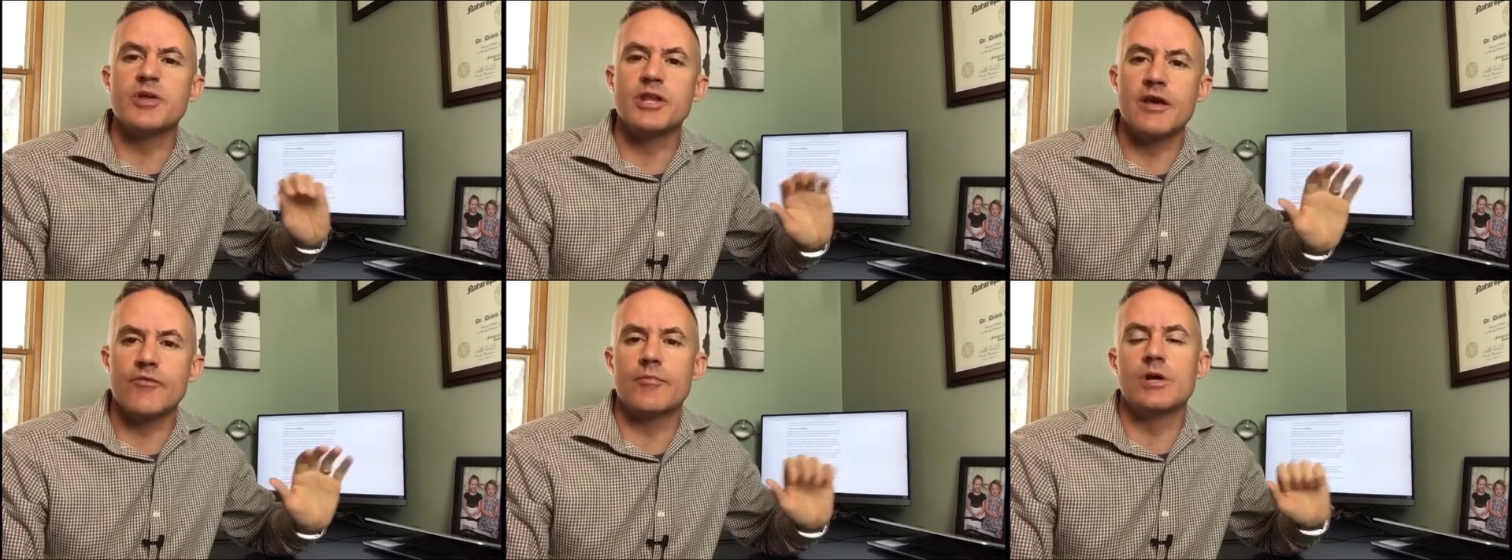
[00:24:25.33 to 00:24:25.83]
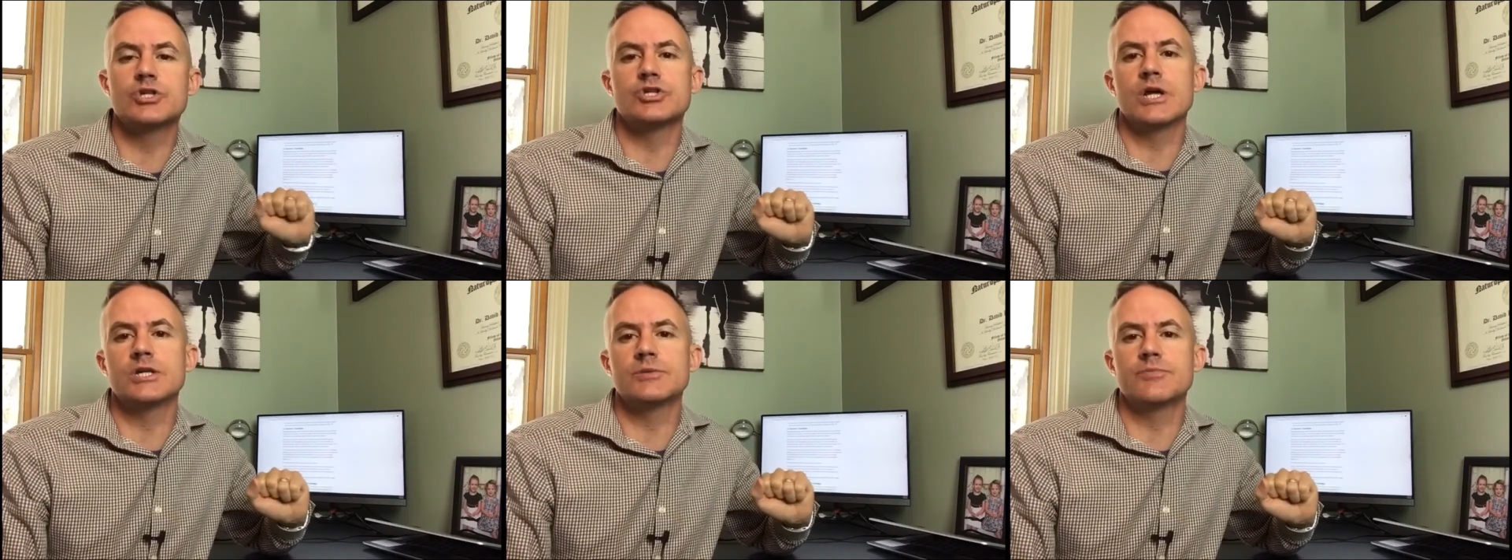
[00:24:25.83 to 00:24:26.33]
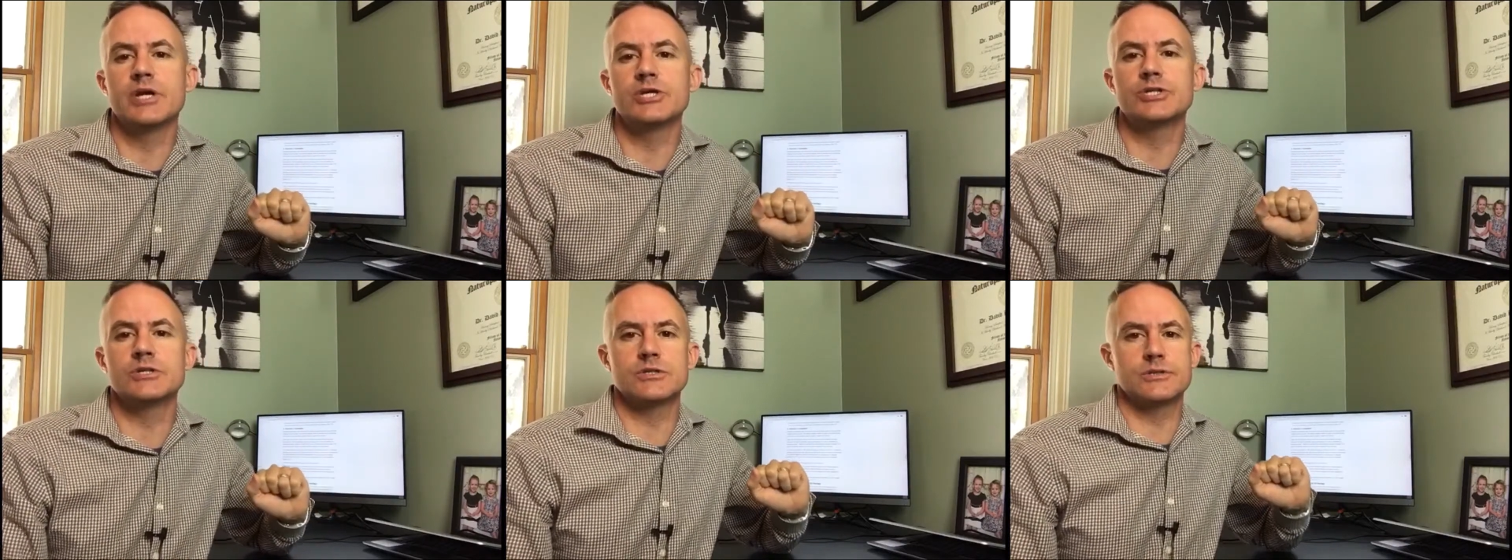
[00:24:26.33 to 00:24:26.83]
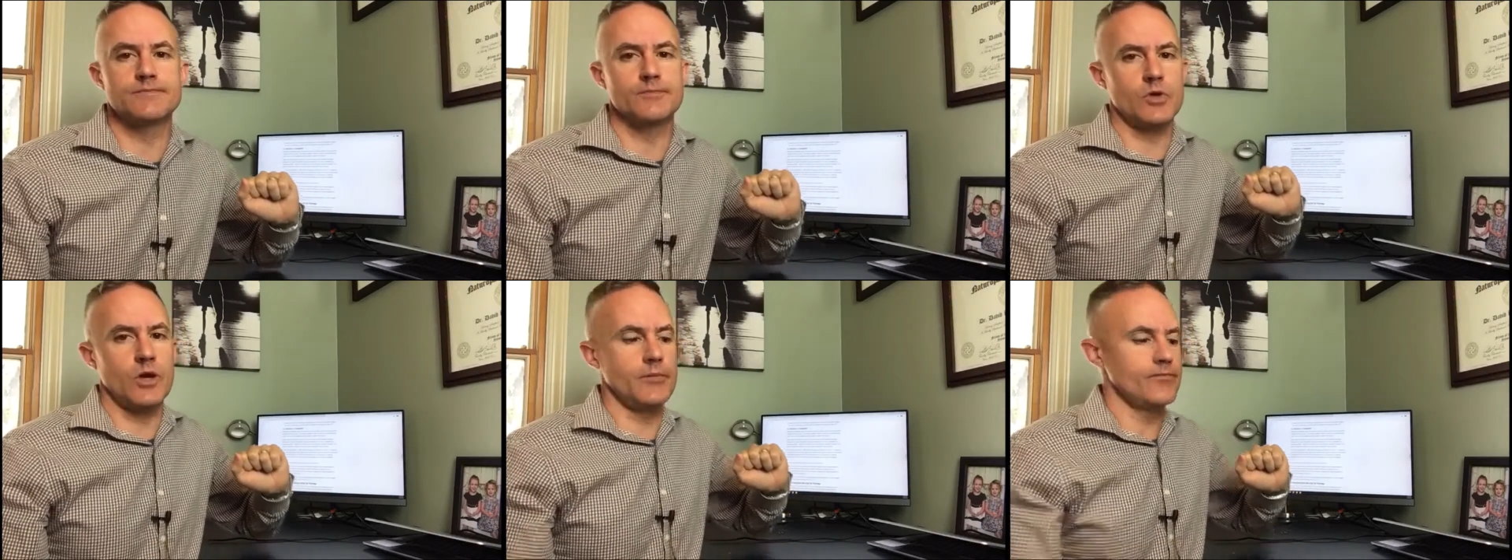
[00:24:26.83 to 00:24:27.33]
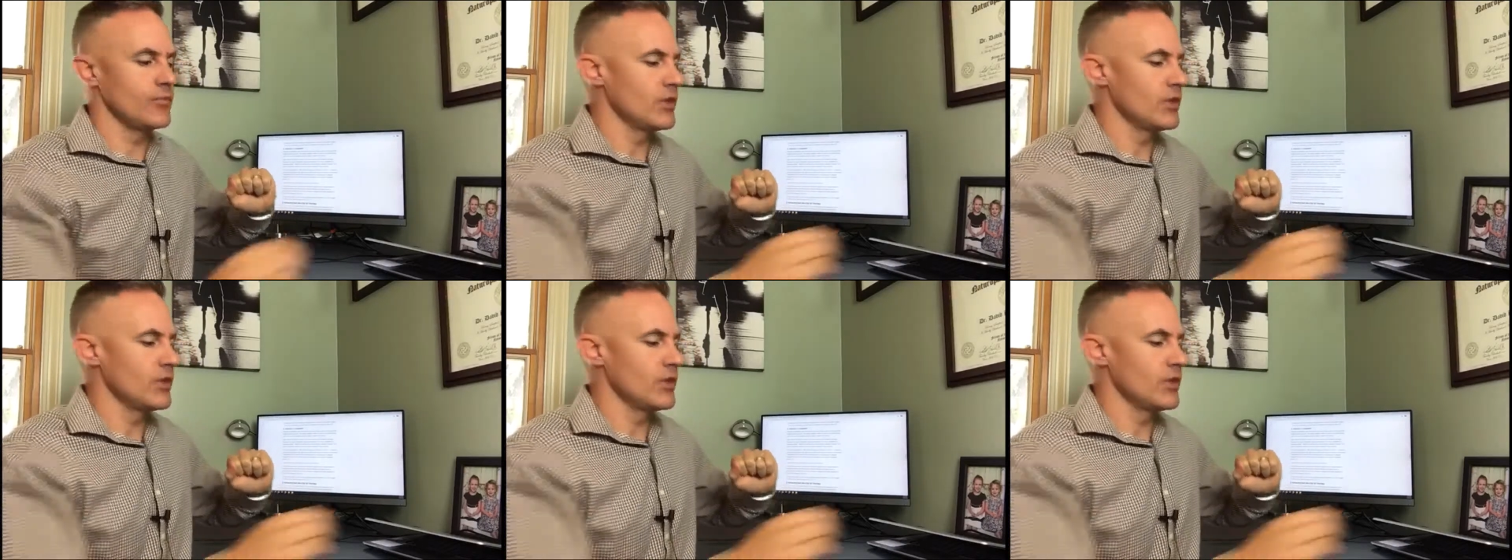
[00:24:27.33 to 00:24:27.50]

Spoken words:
never mention that to patients. Okay.